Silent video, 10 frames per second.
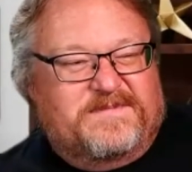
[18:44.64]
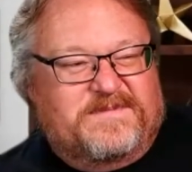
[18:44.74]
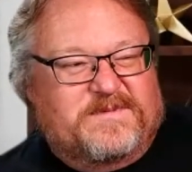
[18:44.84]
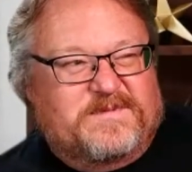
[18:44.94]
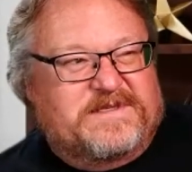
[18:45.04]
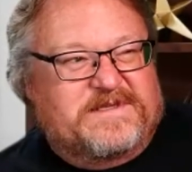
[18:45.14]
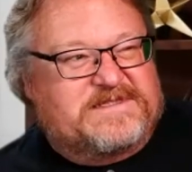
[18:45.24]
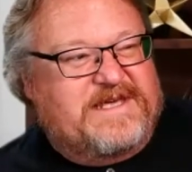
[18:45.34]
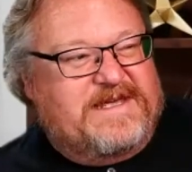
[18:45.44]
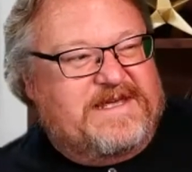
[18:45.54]
Let's
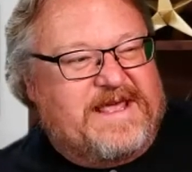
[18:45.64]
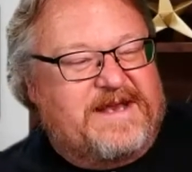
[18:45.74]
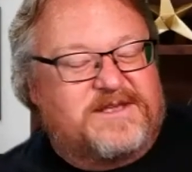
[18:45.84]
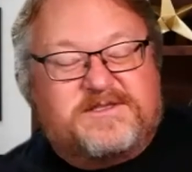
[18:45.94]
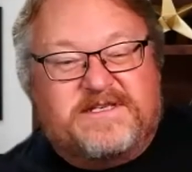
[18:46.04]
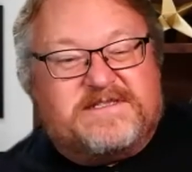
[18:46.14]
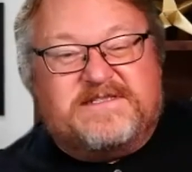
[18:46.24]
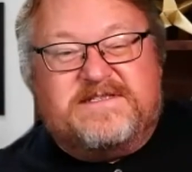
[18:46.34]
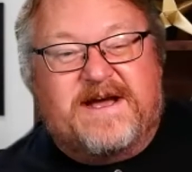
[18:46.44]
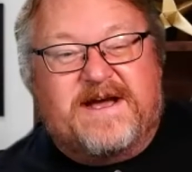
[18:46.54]
see. And this
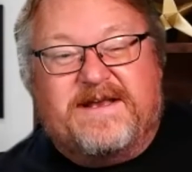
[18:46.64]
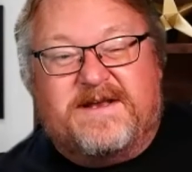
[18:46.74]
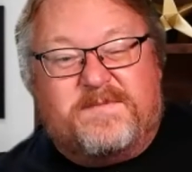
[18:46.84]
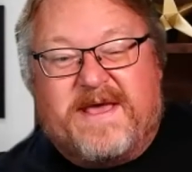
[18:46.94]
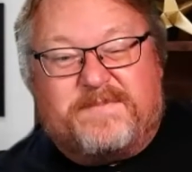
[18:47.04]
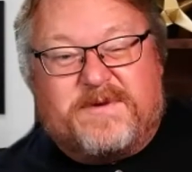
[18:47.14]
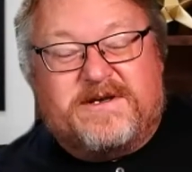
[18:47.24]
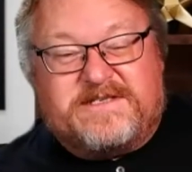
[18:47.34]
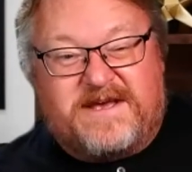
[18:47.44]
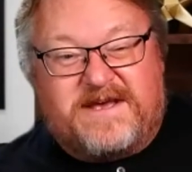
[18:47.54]
is not in a bad part
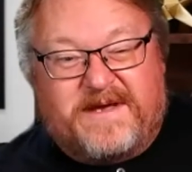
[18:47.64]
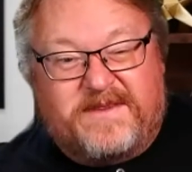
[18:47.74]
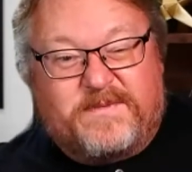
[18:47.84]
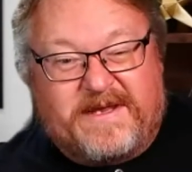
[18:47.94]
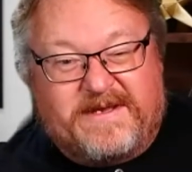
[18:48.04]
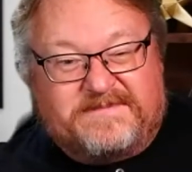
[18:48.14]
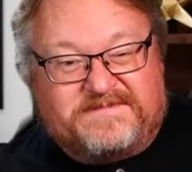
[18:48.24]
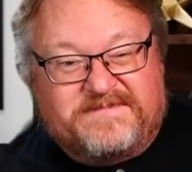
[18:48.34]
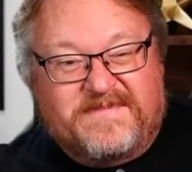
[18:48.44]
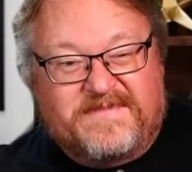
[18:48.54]
of town, by the way.
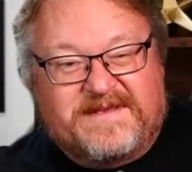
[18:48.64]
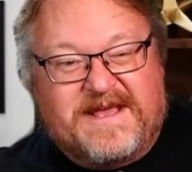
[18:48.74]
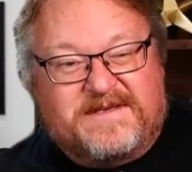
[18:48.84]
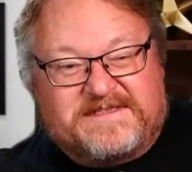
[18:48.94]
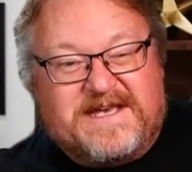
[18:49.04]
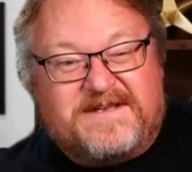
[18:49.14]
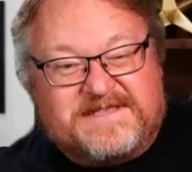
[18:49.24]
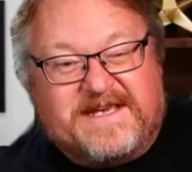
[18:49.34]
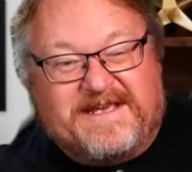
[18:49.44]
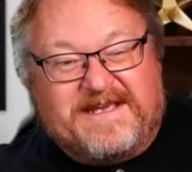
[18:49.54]
Now it sounds
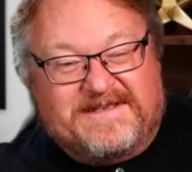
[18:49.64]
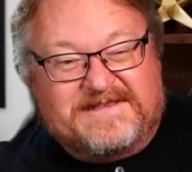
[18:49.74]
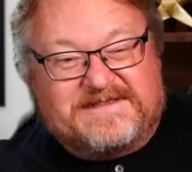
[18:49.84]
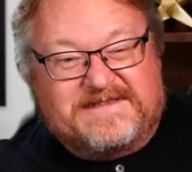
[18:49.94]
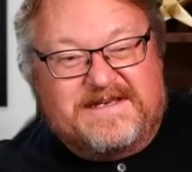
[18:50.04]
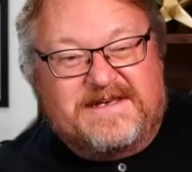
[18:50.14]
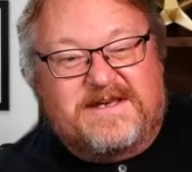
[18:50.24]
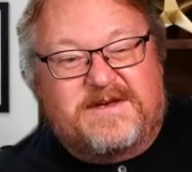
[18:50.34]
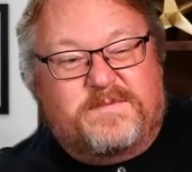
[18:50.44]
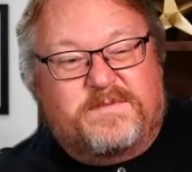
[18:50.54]
like it is,
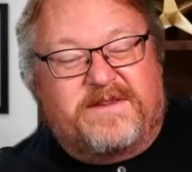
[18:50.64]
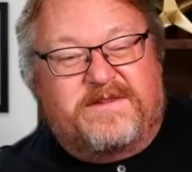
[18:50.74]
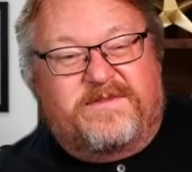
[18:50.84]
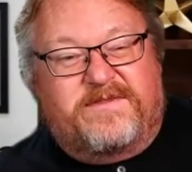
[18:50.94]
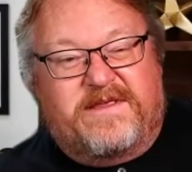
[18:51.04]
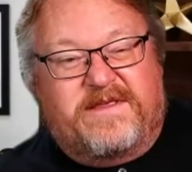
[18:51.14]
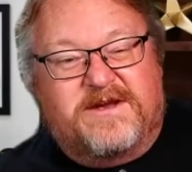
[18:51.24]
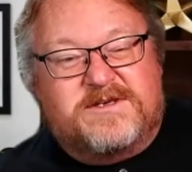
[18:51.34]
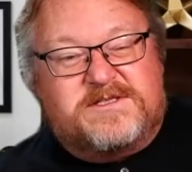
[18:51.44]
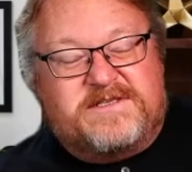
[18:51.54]
but
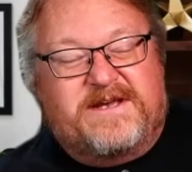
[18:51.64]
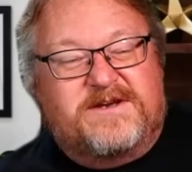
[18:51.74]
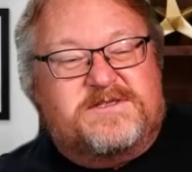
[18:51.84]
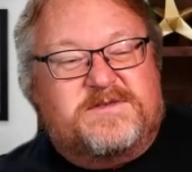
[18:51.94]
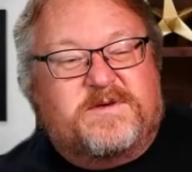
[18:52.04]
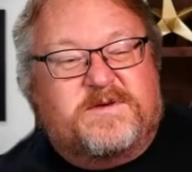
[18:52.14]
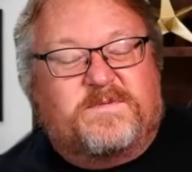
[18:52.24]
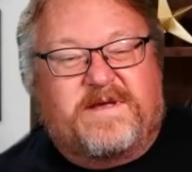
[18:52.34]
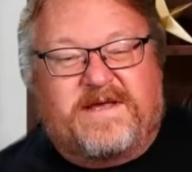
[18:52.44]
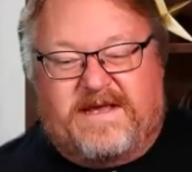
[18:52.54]
here's
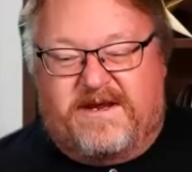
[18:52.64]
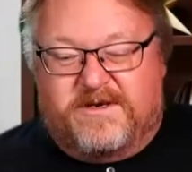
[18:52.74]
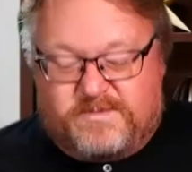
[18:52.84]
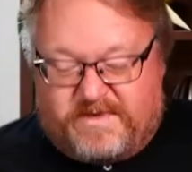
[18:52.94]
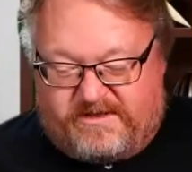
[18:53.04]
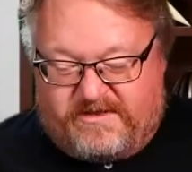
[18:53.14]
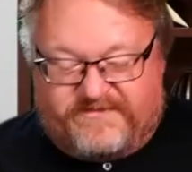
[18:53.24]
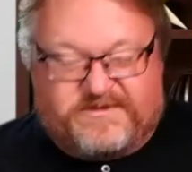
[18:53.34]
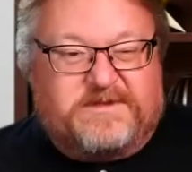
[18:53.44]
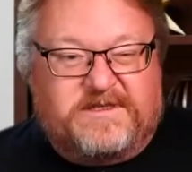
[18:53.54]
what you have
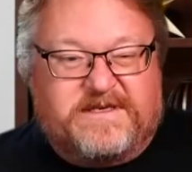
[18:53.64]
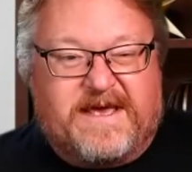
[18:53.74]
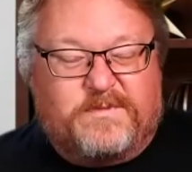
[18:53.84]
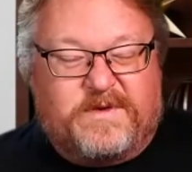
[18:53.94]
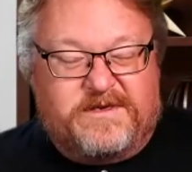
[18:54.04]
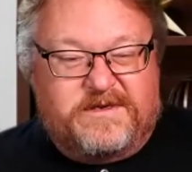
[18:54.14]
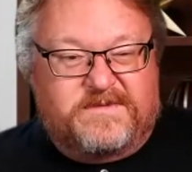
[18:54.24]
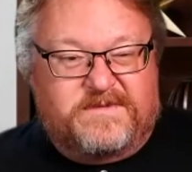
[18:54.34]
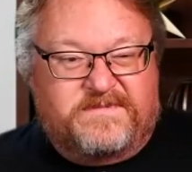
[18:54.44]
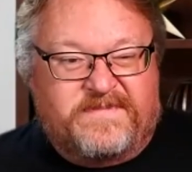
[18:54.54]
to look at when
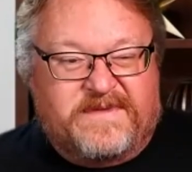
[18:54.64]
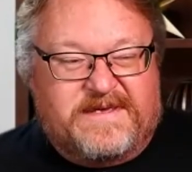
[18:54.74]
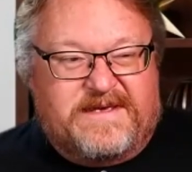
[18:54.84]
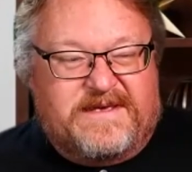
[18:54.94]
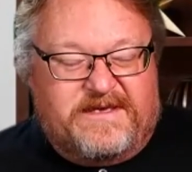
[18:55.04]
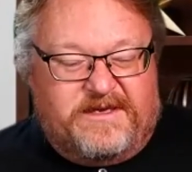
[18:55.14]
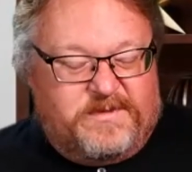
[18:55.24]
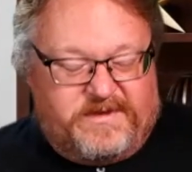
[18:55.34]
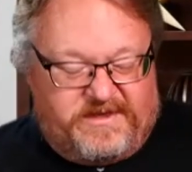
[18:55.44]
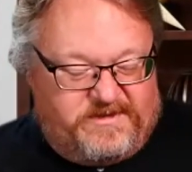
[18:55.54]
you
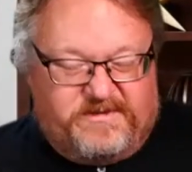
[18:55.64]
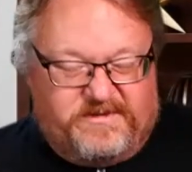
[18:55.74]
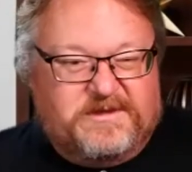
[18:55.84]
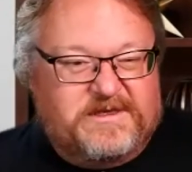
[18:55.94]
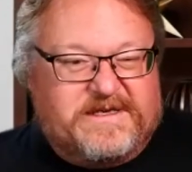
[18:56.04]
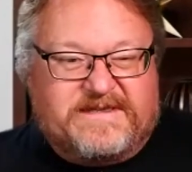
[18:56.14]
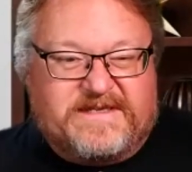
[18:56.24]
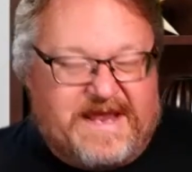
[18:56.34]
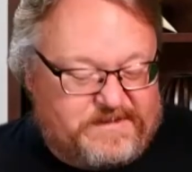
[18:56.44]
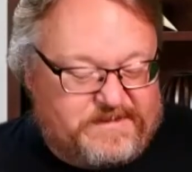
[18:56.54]
look at the
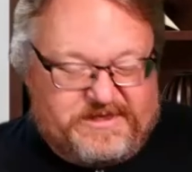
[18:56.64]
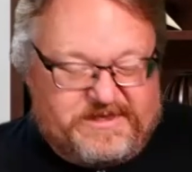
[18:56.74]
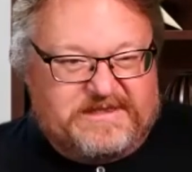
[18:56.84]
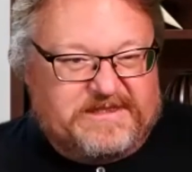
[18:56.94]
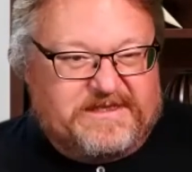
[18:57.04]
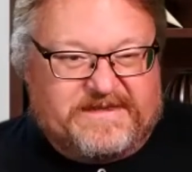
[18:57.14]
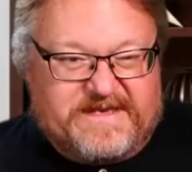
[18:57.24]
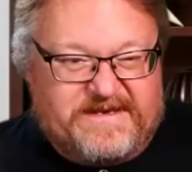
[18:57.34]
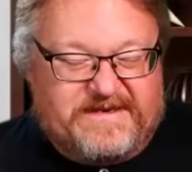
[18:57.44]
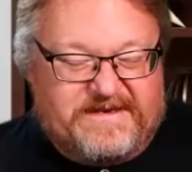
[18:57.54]
neighborhood, you look at
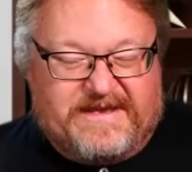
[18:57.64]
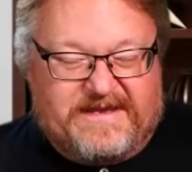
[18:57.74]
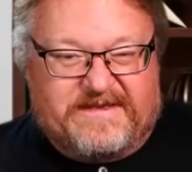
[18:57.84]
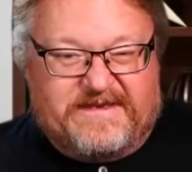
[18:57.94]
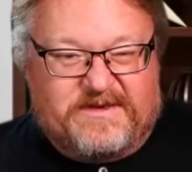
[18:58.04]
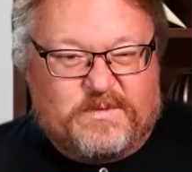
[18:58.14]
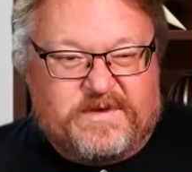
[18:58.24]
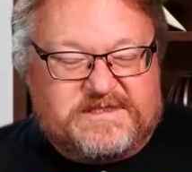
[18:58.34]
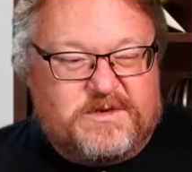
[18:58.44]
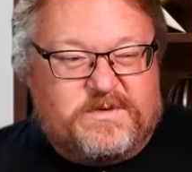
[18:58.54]
the
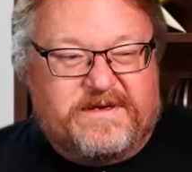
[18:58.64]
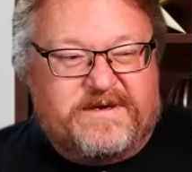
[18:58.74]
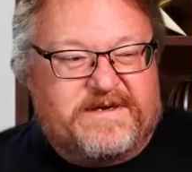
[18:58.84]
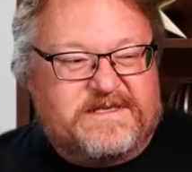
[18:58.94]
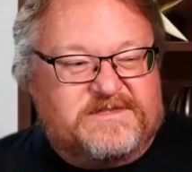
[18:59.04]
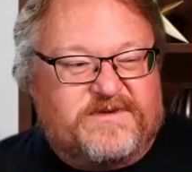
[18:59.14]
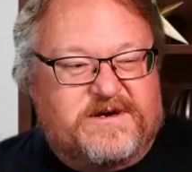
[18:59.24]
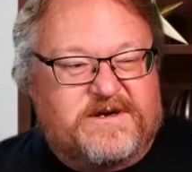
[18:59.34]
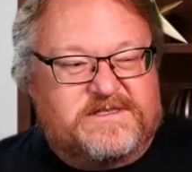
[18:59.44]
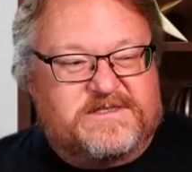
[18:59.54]
what's going on as
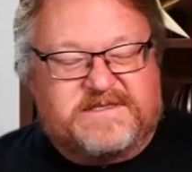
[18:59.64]
far as